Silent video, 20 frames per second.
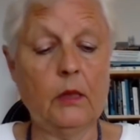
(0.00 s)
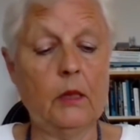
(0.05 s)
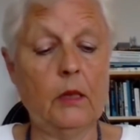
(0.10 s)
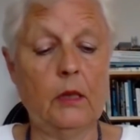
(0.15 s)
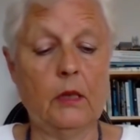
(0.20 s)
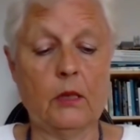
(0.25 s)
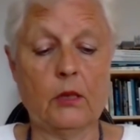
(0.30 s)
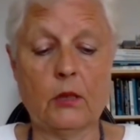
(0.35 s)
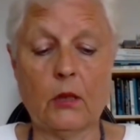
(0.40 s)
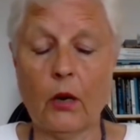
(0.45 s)

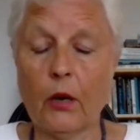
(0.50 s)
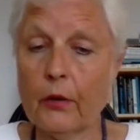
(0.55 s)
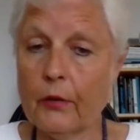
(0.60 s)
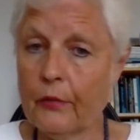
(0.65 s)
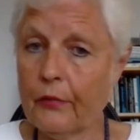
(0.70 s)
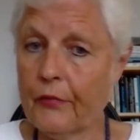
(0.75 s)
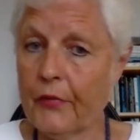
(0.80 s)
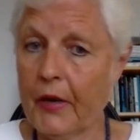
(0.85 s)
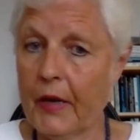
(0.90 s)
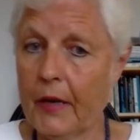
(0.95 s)
it is
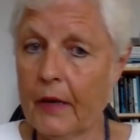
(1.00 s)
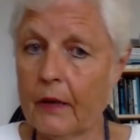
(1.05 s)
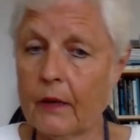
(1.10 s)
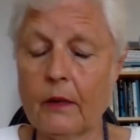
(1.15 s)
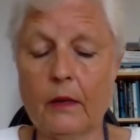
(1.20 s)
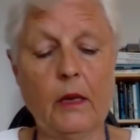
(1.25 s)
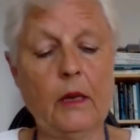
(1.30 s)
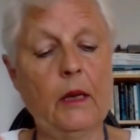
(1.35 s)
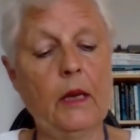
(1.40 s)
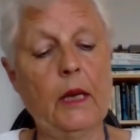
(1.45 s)

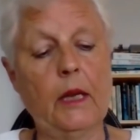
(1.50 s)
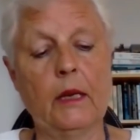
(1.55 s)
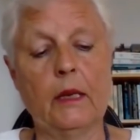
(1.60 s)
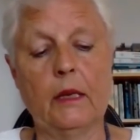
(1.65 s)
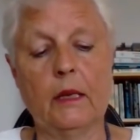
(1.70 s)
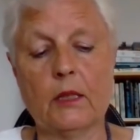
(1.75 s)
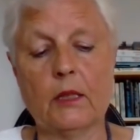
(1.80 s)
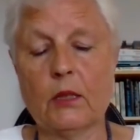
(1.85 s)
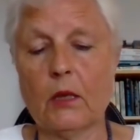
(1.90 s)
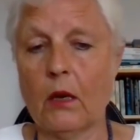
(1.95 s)
unfair, and
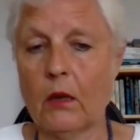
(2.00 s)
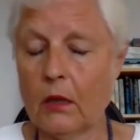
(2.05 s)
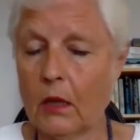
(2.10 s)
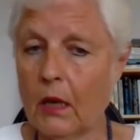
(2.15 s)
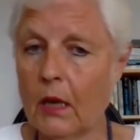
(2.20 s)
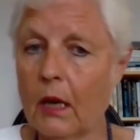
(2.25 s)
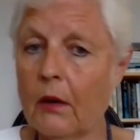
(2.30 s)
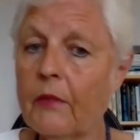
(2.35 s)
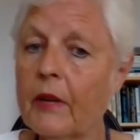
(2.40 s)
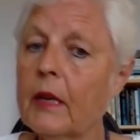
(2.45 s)
it is
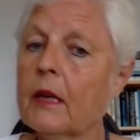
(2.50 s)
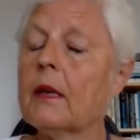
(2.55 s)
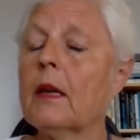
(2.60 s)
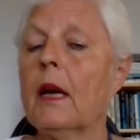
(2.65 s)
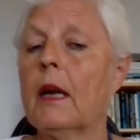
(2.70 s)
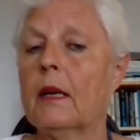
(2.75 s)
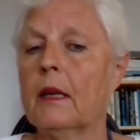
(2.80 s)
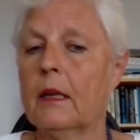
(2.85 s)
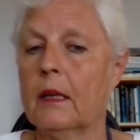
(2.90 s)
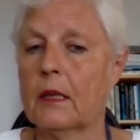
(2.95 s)
unloving,
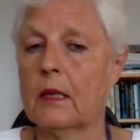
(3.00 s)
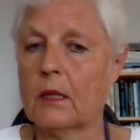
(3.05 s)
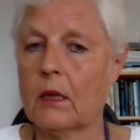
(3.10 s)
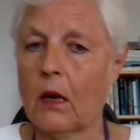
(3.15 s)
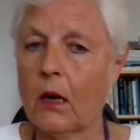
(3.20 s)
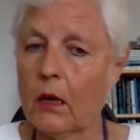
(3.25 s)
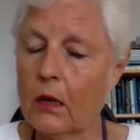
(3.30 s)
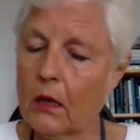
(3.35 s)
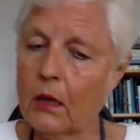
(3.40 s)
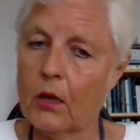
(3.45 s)
and it is
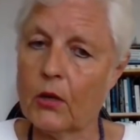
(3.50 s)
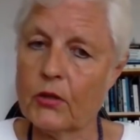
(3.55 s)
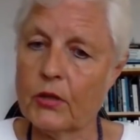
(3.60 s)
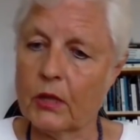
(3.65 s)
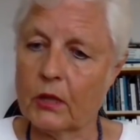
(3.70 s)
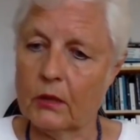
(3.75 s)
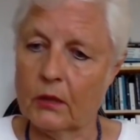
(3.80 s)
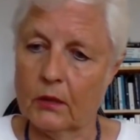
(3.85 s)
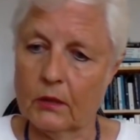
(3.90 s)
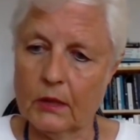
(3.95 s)

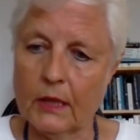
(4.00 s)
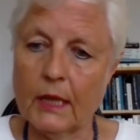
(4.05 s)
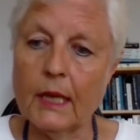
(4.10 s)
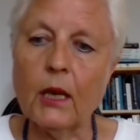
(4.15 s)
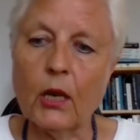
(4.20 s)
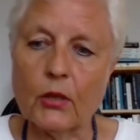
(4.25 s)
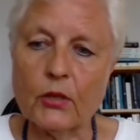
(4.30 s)
illogical.